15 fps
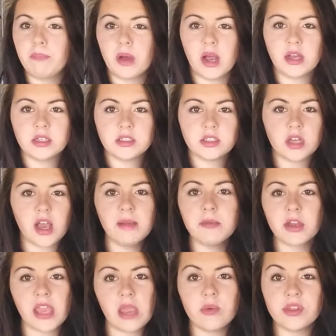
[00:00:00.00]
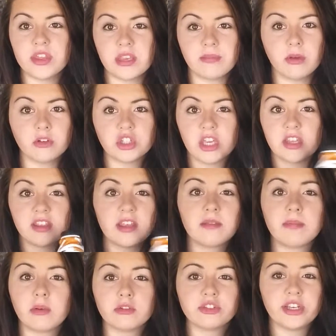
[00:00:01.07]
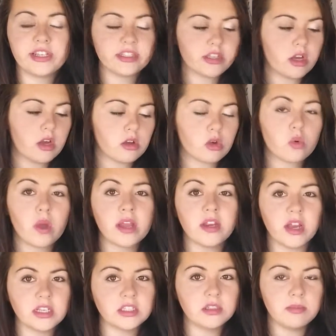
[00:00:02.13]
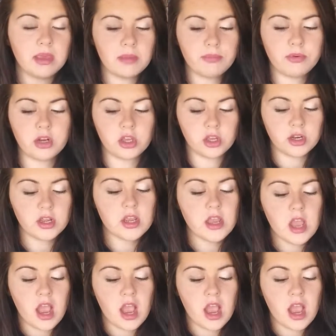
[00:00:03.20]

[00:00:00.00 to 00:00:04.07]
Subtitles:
But I'm okay with thick milkshake. Thick milkshakes are quite nice to me, pretty good.